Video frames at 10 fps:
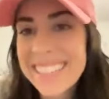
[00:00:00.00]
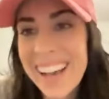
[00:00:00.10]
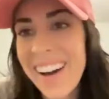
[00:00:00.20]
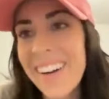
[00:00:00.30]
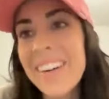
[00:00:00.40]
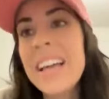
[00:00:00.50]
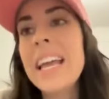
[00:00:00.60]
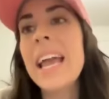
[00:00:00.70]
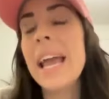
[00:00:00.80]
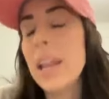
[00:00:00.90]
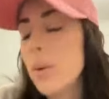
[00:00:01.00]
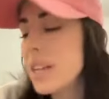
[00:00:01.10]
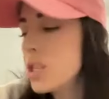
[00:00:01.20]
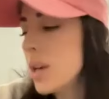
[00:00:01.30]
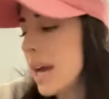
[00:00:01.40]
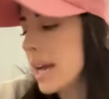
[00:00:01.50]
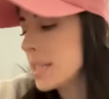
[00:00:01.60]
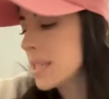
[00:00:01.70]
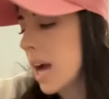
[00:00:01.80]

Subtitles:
So anyways, you guys,